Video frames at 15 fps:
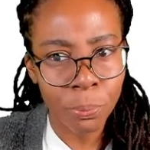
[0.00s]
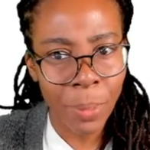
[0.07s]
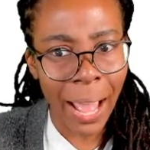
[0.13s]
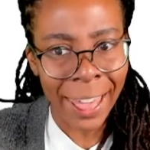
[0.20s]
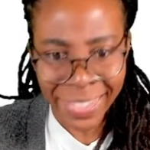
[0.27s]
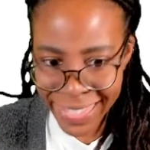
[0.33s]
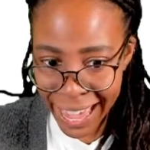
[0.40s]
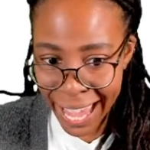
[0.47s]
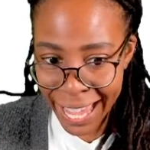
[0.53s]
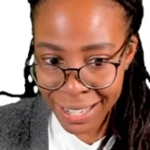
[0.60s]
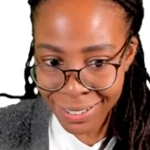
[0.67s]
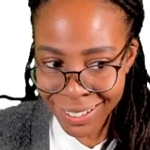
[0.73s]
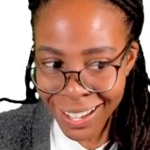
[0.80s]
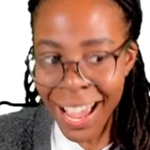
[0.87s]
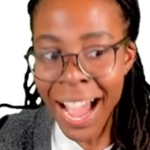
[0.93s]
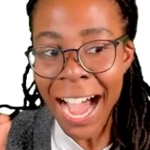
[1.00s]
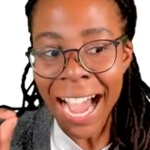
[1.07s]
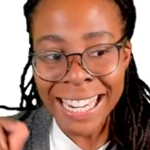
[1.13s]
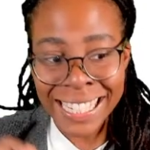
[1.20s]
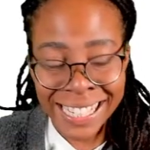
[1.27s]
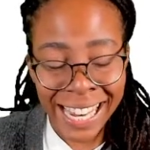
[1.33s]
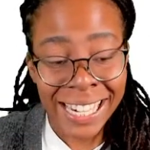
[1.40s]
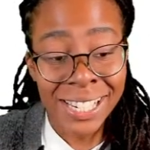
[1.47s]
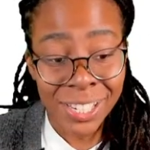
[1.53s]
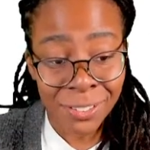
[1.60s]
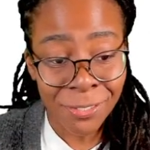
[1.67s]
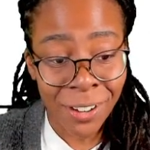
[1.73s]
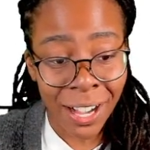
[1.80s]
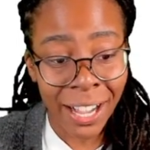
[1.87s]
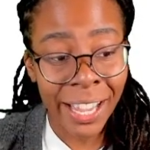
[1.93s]
and then
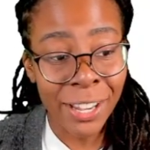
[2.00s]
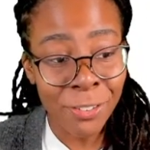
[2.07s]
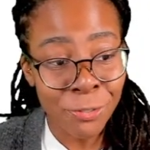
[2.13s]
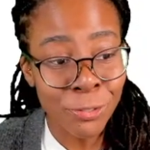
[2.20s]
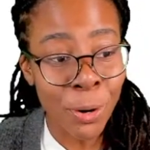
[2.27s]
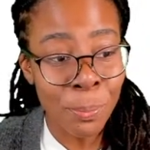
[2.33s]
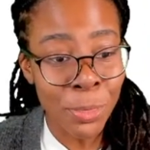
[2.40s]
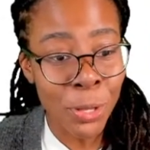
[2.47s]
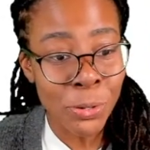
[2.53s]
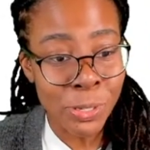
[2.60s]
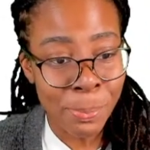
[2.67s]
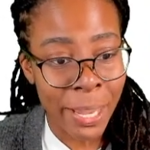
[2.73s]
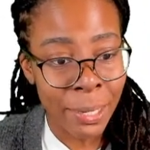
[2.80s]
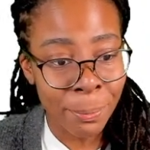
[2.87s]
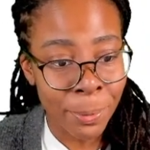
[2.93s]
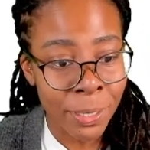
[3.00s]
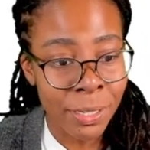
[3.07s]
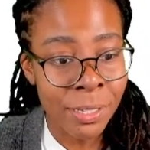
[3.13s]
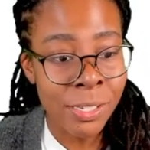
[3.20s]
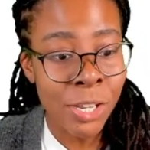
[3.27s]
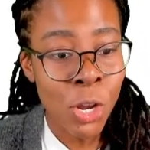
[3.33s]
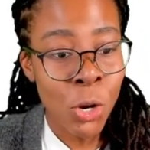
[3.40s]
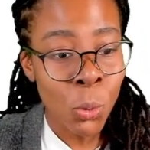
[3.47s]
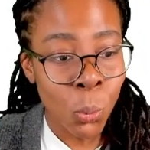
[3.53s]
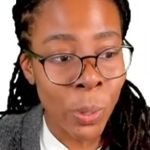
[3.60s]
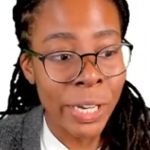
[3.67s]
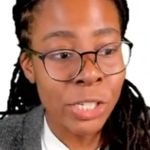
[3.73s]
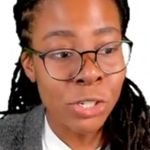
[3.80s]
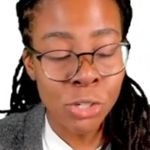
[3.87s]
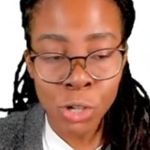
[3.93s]
identify from those papers
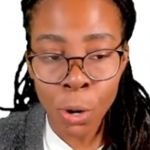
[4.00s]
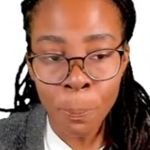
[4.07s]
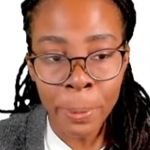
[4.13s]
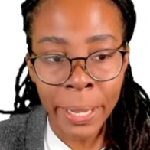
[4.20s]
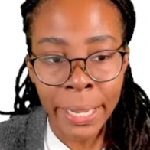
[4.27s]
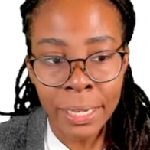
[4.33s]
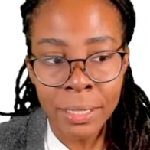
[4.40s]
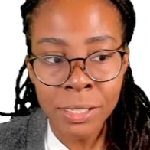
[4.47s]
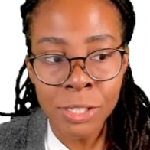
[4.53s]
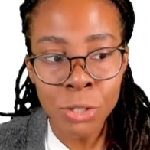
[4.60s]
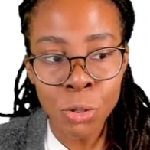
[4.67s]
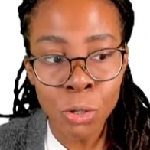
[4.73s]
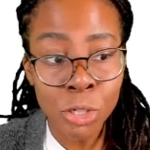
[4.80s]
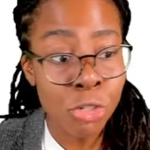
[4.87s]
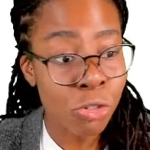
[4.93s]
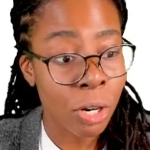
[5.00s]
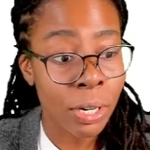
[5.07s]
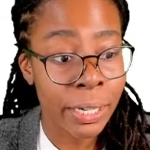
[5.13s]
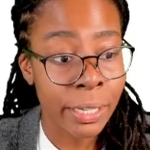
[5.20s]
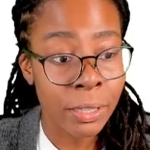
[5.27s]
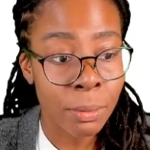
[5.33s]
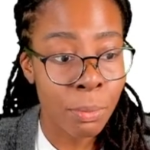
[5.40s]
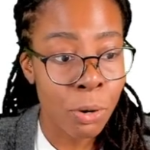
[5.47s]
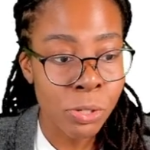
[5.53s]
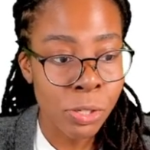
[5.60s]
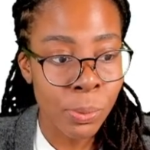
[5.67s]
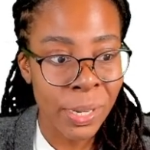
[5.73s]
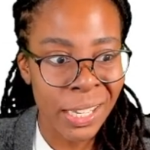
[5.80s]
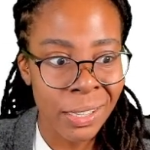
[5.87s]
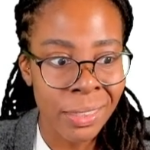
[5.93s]
which topics you're struggling the most
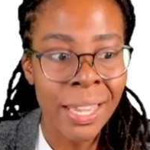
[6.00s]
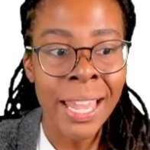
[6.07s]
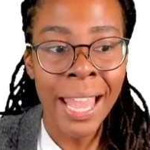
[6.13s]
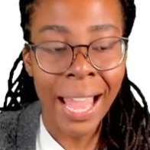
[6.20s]
with,